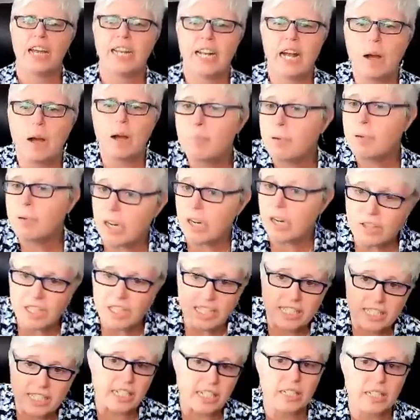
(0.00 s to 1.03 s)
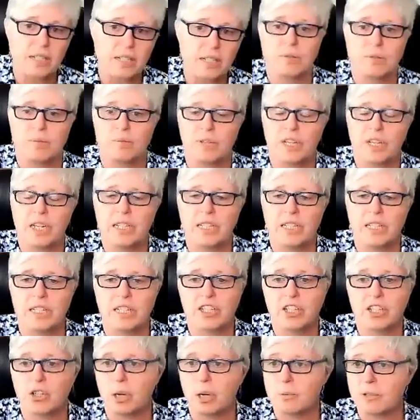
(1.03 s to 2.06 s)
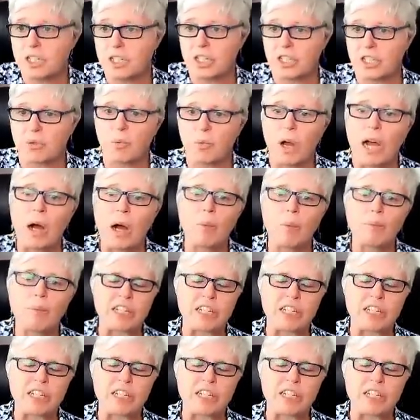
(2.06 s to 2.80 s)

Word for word: and I'll put all this in the in the description as well.